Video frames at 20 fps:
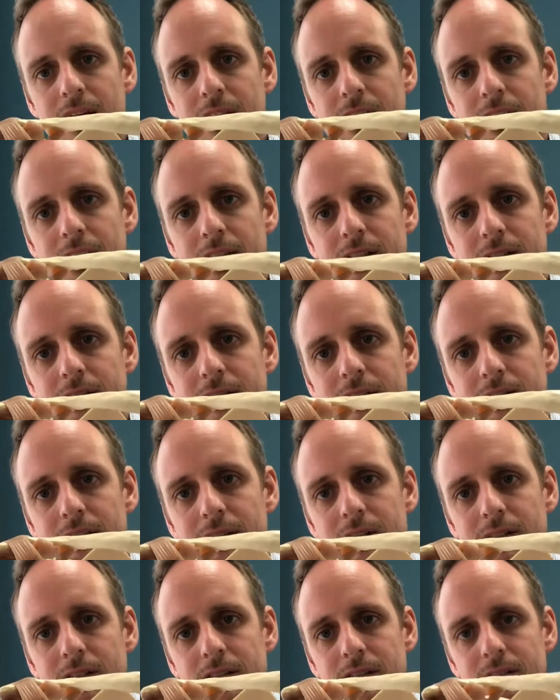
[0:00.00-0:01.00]
is
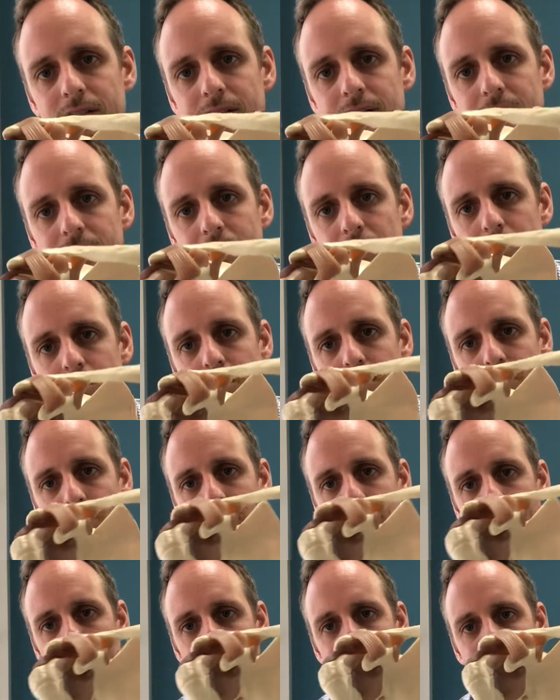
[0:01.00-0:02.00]
this little
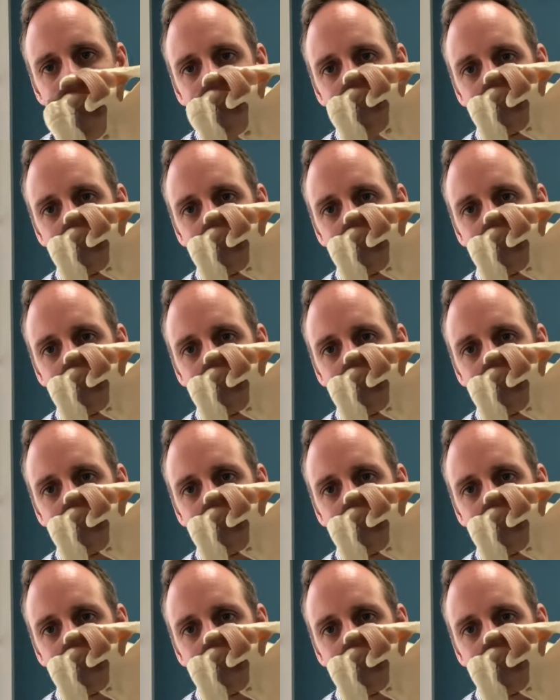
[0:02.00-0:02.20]
piece